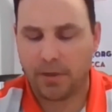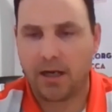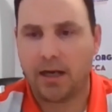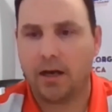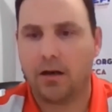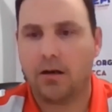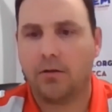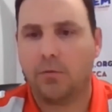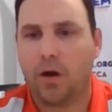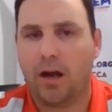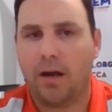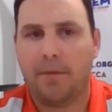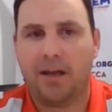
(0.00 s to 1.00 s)
bit here and
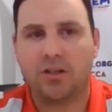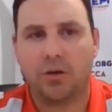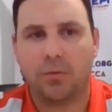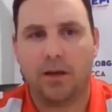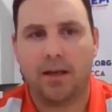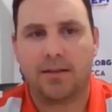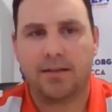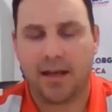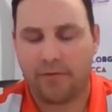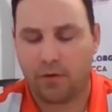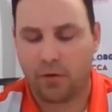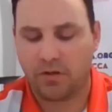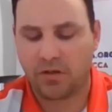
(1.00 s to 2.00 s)
want to make sure we get to
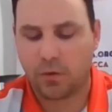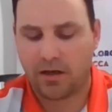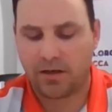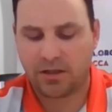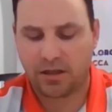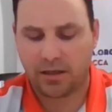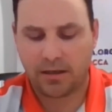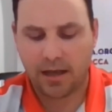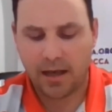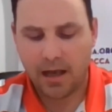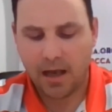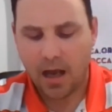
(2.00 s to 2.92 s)
everyone's question.